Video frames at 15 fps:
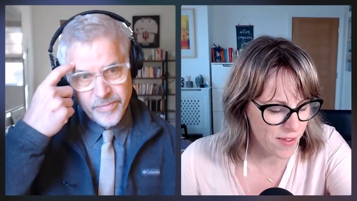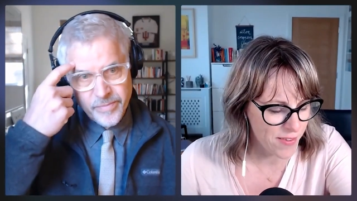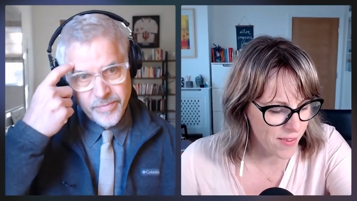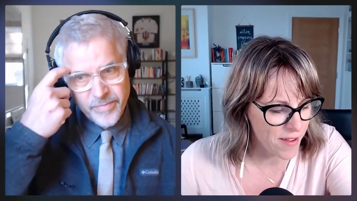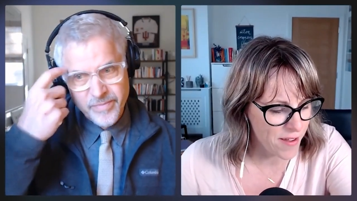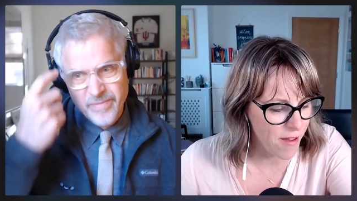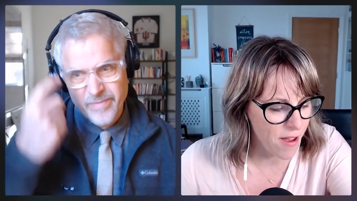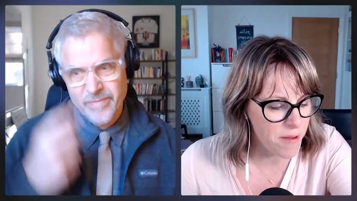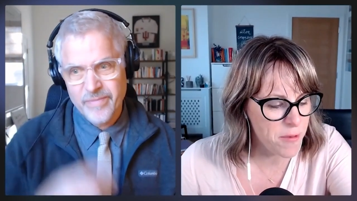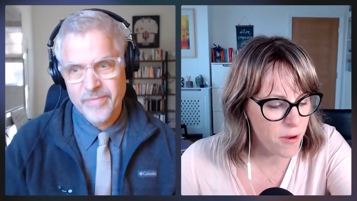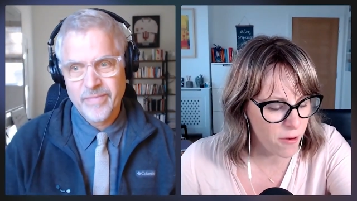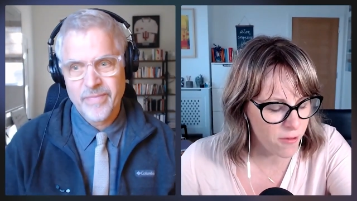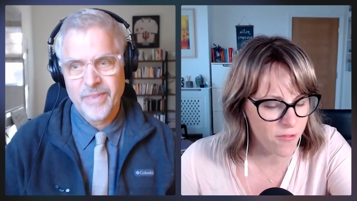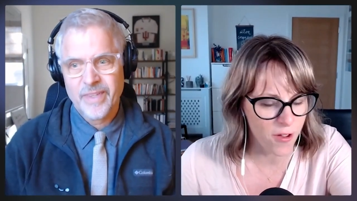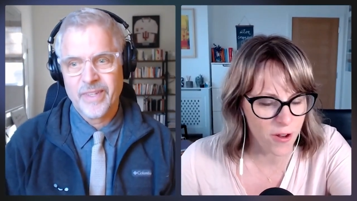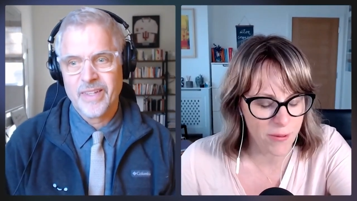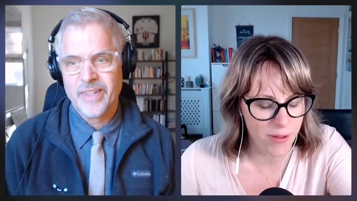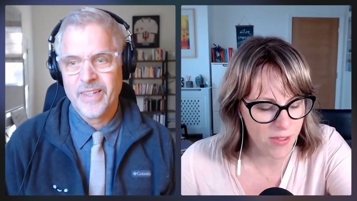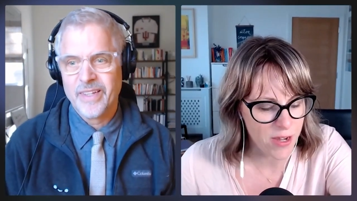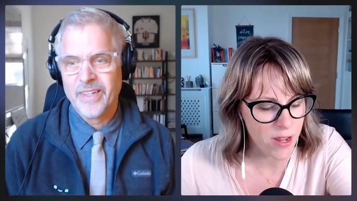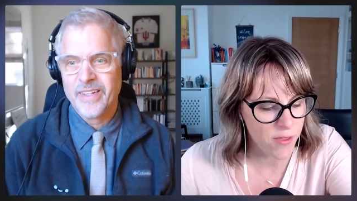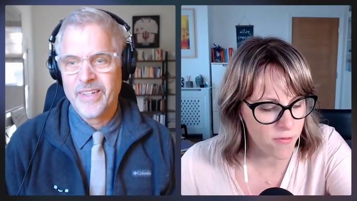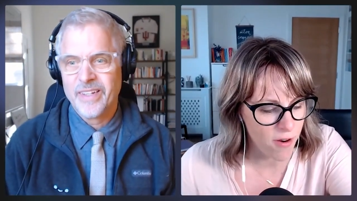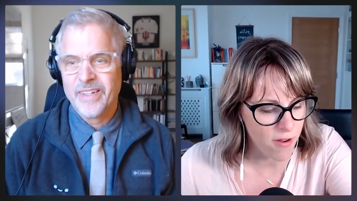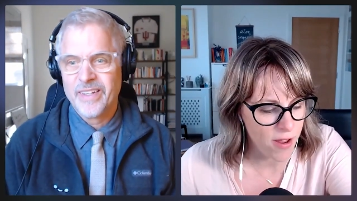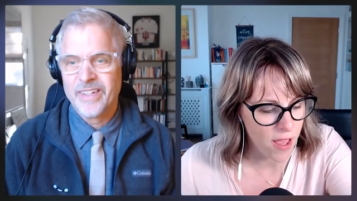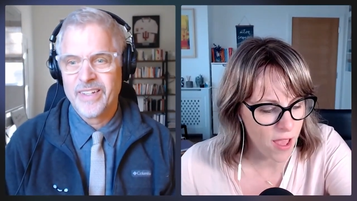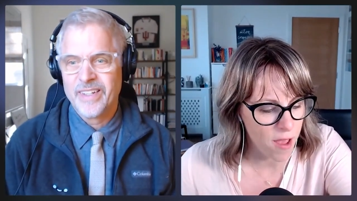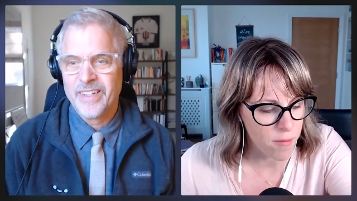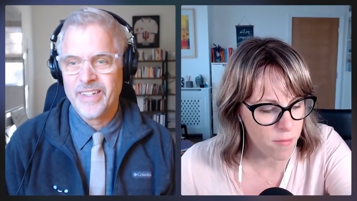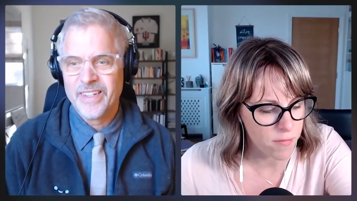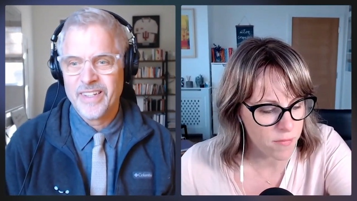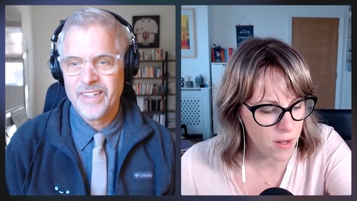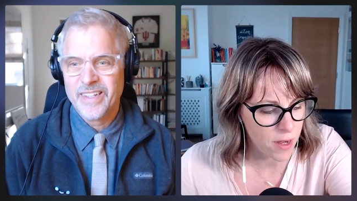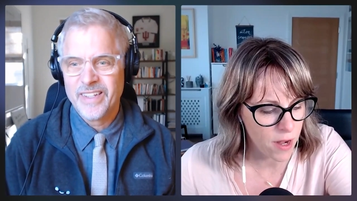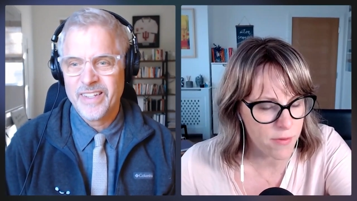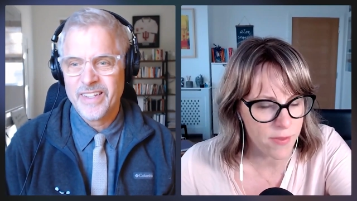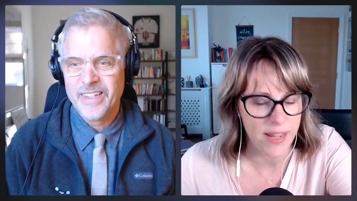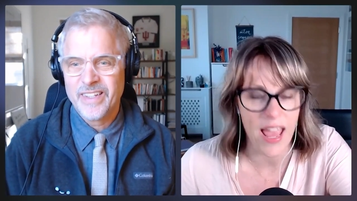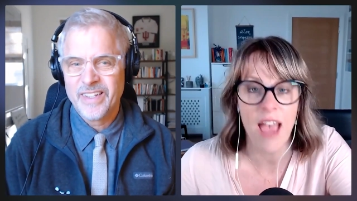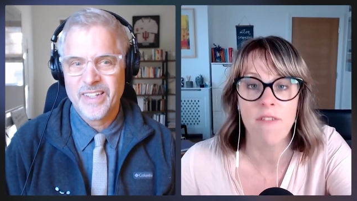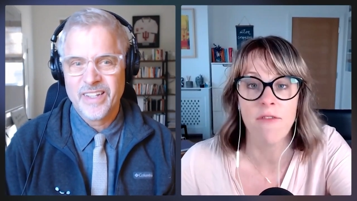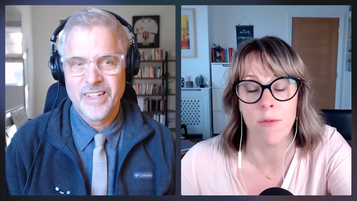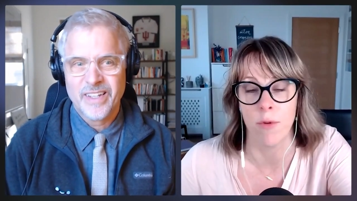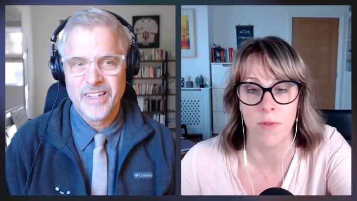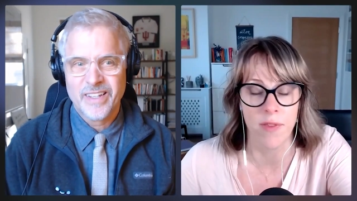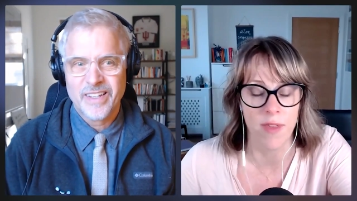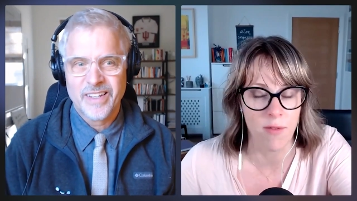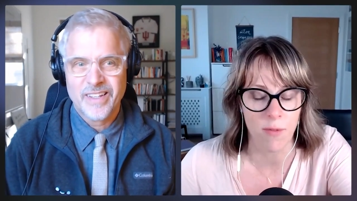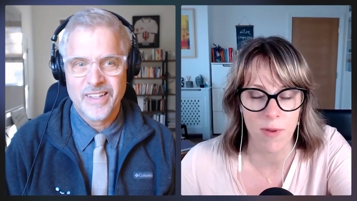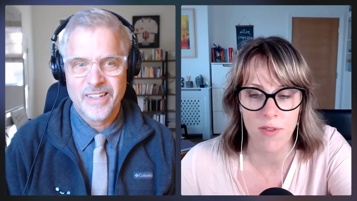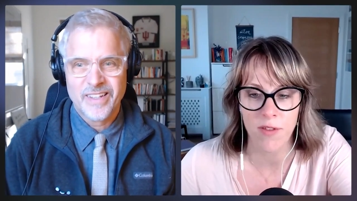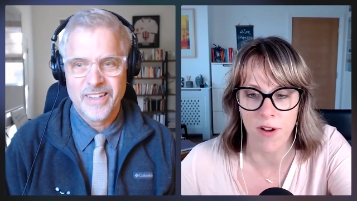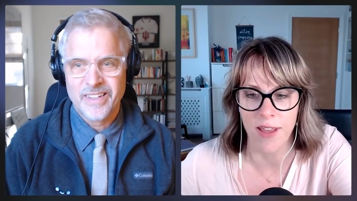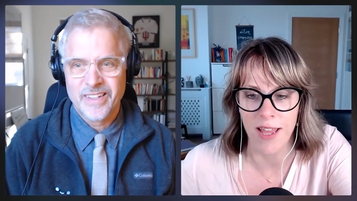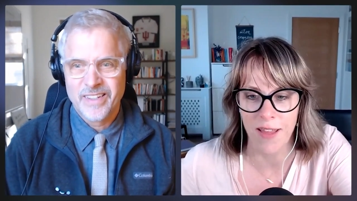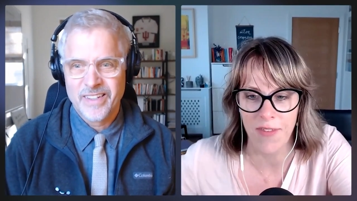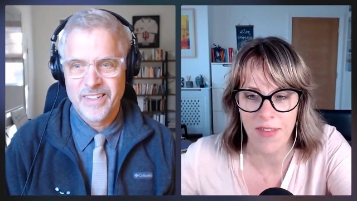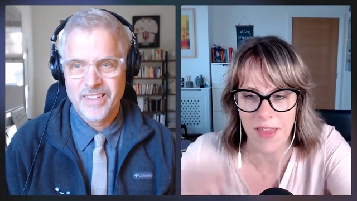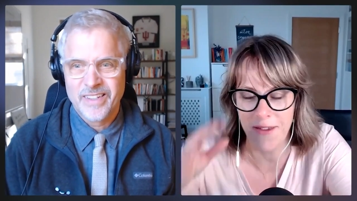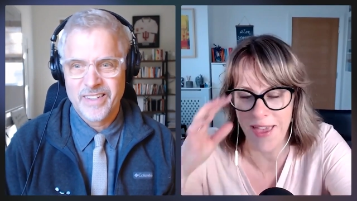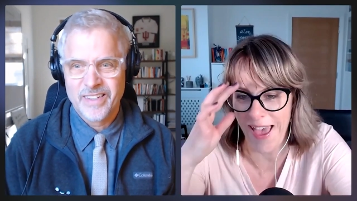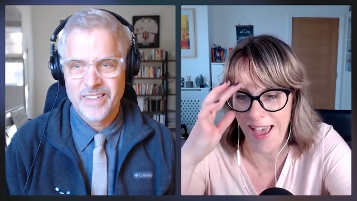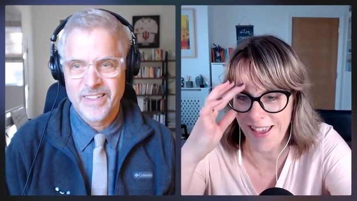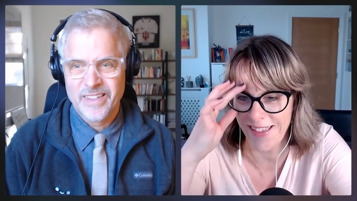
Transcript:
Speaker 1: because I, am not following the news very um, closely. Everyone seems to be striking the UK